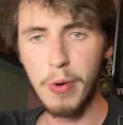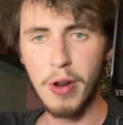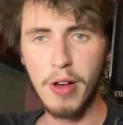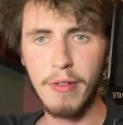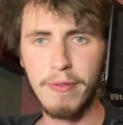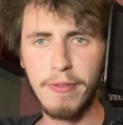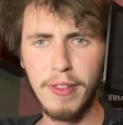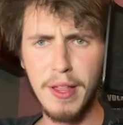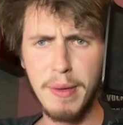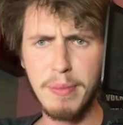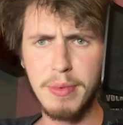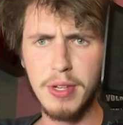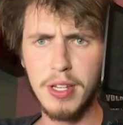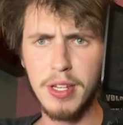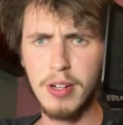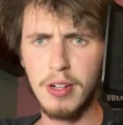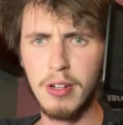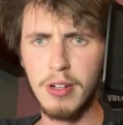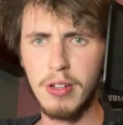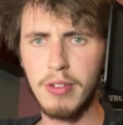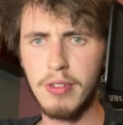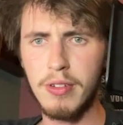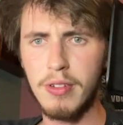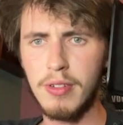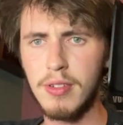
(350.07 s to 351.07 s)
I flipped it
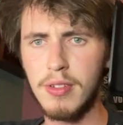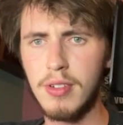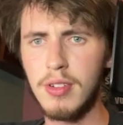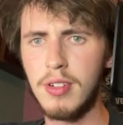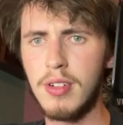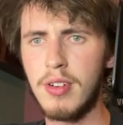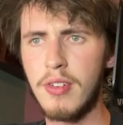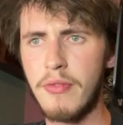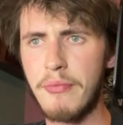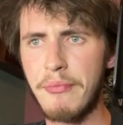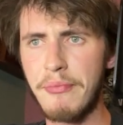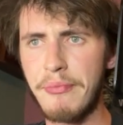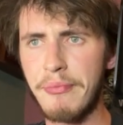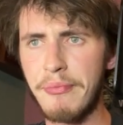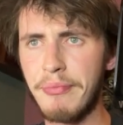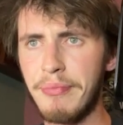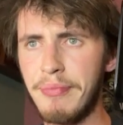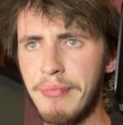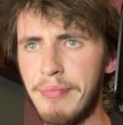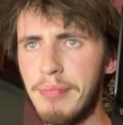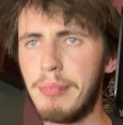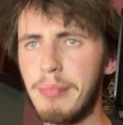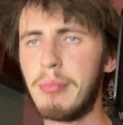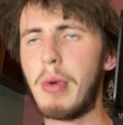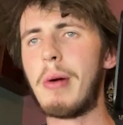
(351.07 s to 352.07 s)
on.
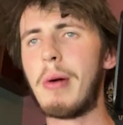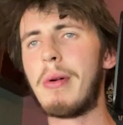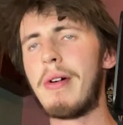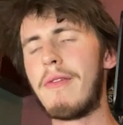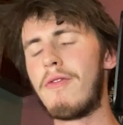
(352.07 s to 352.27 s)
But we're